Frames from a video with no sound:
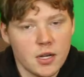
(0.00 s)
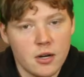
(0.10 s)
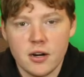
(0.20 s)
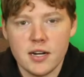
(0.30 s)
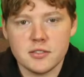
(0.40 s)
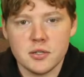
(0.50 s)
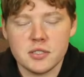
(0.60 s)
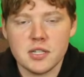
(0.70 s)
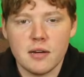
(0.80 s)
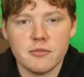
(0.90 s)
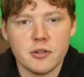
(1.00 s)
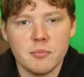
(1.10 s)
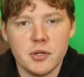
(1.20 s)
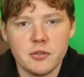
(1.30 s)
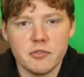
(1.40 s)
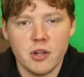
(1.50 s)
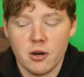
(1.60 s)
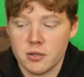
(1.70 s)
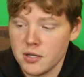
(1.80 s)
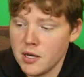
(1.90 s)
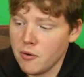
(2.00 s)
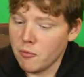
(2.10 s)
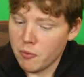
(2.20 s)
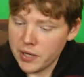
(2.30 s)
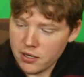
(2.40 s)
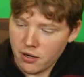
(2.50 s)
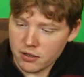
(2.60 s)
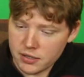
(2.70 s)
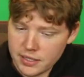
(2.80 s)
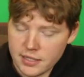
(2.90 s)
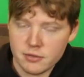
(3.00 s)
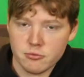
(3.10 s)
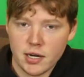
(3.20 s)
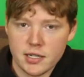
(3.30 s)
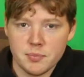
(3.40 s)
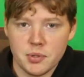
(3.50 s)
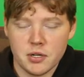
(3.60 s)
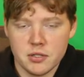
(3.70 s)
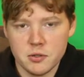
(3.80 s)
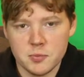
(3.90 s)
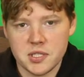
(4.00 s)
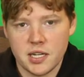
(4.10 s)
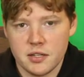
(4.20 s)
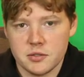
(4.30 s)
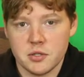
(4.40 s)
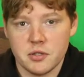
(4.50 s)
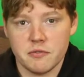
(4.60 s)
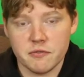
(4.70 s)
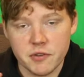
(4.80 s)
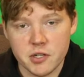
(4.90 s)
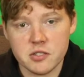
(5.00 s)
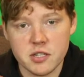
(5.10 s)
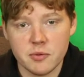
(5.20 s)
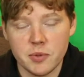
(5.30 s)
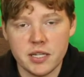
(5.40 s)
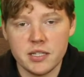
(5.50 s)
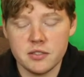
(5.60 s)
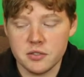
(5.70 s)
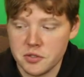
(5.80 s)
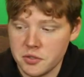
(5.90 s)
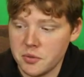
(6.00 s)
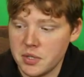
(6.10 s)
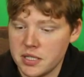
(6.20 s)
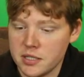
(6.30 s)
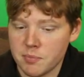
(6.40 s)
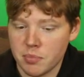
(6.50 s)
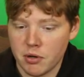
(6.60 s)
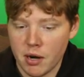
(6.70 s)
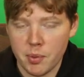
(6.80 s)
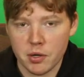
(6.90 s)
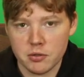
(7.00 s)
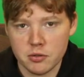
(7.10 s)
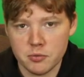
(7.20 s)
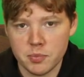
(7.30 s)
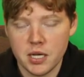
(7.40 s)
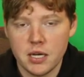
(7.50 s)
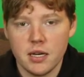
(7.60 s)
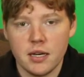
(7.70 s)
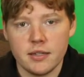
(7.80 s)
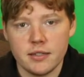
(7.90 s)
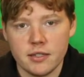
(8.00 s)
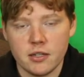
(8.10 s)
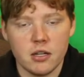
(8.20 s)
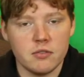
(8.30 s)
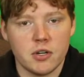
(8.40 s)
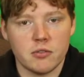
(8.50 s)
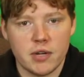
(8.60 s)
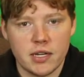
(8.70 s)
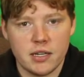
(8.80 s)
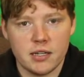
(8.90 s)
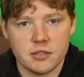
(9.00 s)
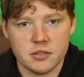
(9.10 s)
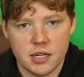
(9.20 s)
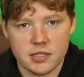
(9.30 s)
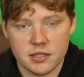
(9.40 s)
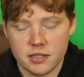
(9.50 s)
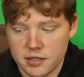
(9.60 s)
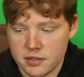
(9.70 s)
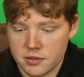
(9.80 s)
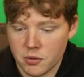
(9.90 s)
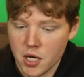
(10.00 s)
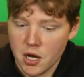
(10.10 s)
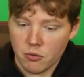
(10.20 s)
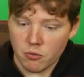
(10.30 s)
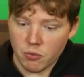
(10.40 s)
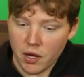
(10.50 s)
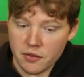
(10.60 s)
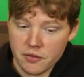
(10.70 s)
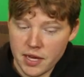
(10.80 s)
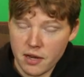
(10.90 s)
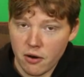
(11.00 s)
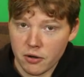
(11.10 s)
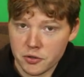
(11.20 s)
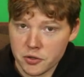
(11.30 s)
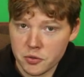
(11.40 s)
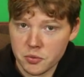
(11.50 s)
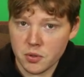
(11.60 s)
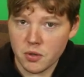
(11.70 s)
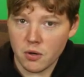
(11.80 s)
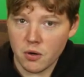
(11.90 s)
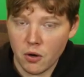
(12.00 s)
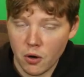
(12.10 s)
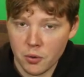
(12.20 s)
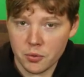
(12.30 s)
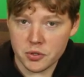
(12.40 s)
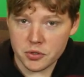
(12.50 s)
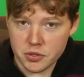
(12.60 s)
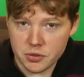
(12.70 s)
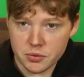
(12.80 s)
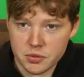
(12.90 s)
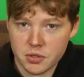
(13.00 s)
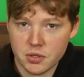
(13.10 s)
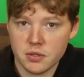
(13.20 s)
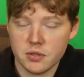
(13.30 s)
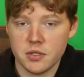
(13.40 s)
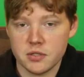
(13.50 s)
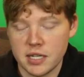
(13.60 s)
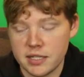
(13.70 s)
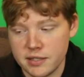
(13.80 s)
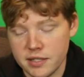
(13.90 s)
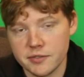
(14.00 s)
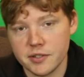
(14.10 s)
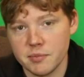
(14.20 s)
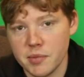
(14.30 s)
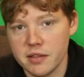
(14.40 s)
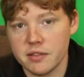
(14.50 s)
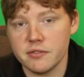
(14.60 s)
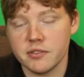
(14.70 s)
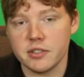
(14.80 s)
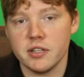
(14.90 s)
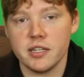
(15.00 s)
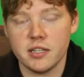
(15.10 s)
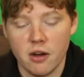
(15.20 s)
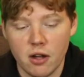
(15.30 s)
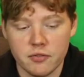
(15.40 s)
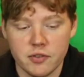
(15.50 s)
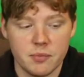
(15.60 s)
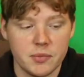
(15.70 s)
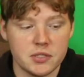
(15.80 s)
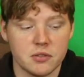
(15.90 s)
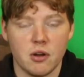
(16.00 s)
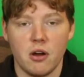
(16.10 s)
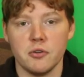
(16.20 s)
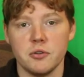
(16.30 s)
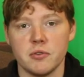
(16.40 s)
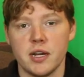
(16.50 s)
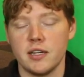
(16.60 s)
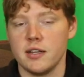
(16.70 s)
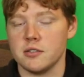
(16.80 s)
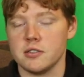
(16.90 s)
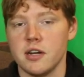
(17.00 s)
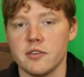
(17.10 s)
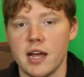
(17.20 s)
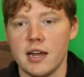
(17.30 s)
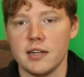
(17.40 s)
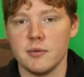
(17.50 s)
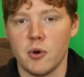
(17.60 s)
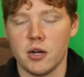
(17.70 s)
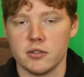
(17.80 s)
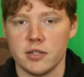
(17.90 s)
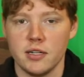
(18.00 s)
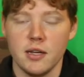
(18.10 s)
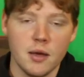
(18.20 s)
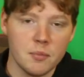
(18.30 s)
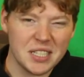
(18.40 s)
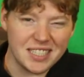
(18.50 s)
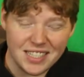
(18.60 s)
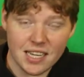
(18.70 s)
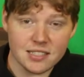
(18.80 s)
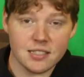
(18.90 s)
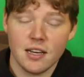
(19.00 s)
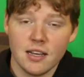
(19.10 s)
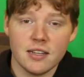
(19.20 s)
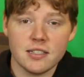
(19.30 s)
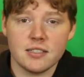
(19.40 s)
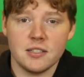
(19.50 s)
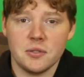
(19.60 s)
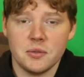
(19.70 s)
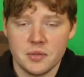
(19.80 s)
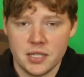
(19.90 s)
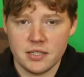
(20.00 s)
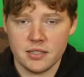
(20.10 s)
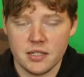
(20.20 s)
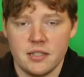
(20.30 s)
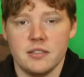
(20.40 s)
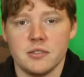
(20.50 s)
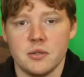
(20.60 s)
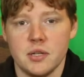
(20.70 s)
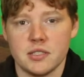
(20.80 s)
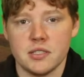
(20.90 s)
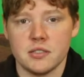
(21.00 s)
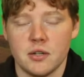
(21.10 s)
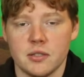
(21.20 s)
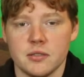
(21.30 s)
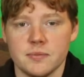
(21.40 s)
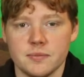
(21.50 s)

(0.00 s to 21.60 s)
All right, so it's time for a build vlog. We are getting ready to put our loop together. So the first thing we need to do is prep our loop and get all of our radiators nice and clean. So whether they are new, old, or used, there's a different method for cleaning all of them. These are all new radiators, never had any water in it. But yes, they still need cleaned. So let's get started.